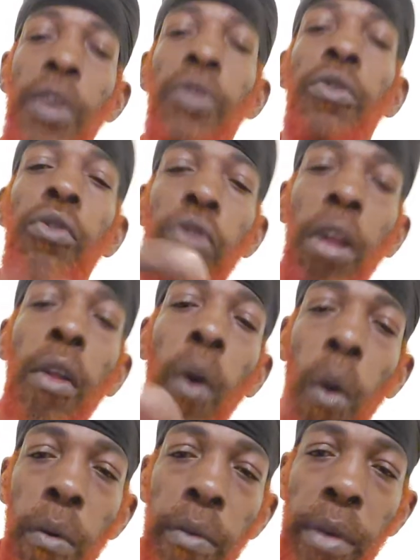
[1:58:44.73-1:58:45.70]
do you all
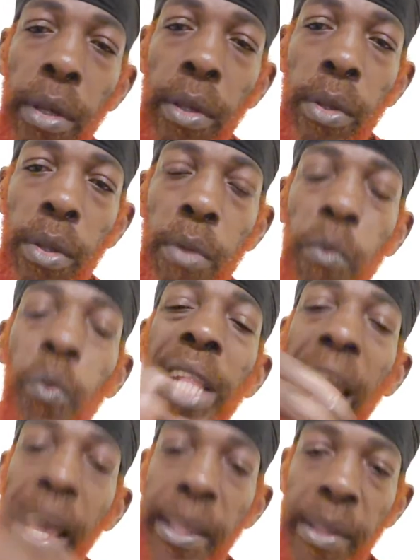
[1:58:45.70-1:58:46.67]
always, when
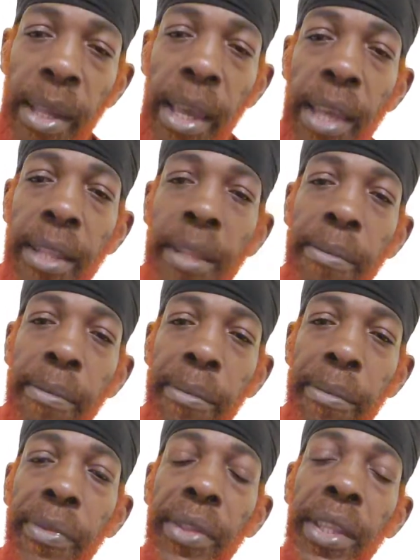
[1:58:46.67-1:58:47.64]
I said,
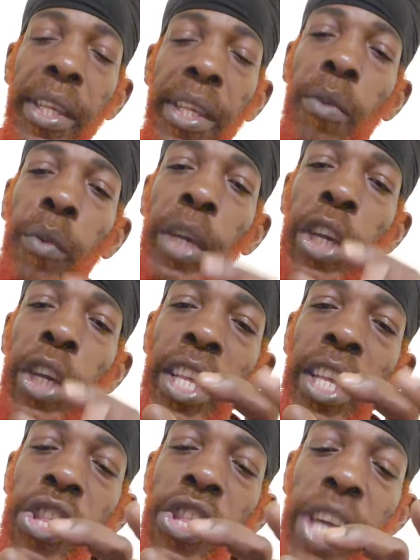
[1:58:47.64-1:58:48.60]
we're going to
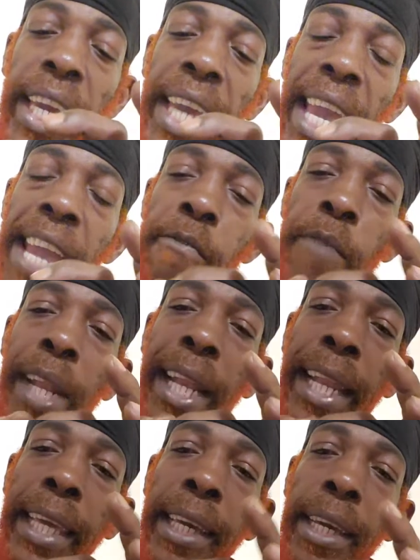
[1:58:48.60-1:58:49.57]
check every
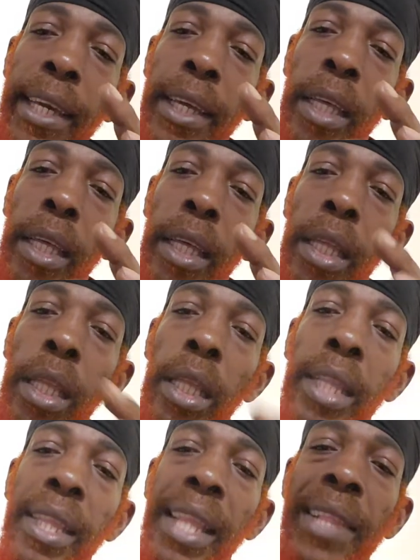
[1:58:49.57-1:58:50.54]
link
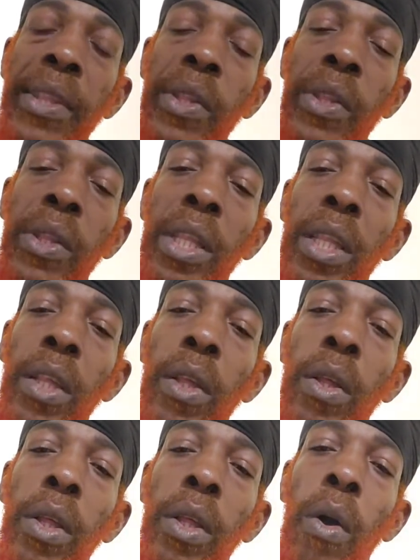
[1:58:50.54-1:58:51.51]
that
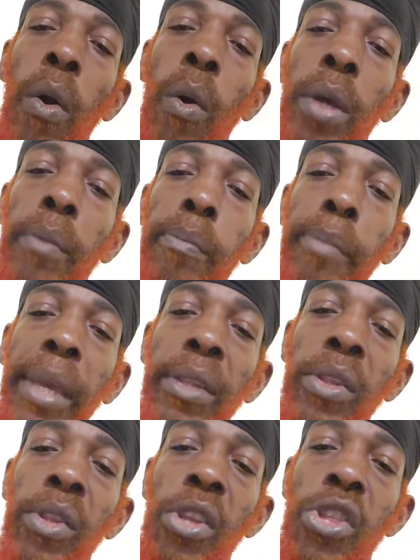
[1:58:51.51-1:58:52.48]

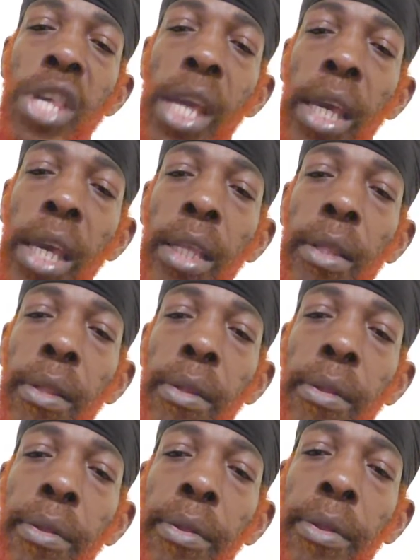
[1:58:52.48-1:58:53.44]
makes the chain.
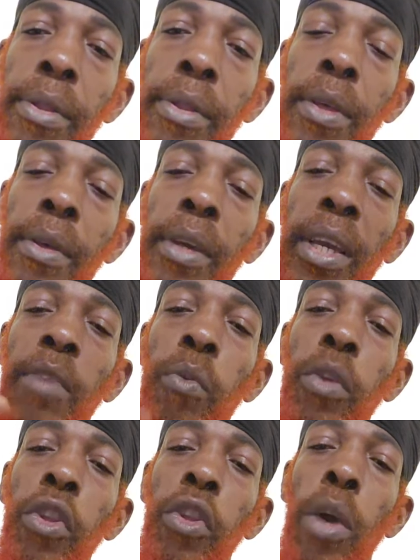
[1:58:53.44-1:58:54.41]
Because
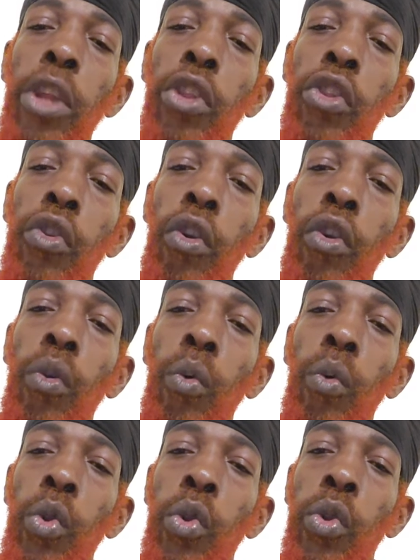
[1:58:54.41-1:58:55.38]
we don't want no
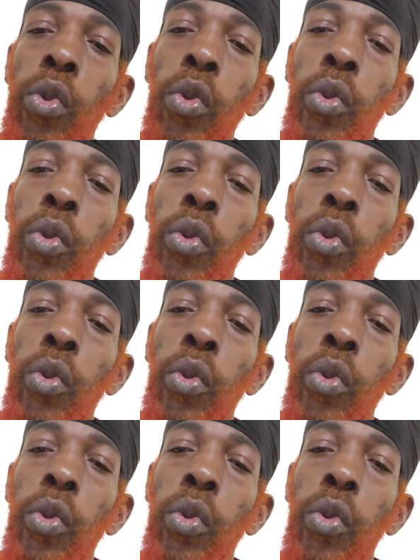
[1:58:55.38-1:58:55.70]
loose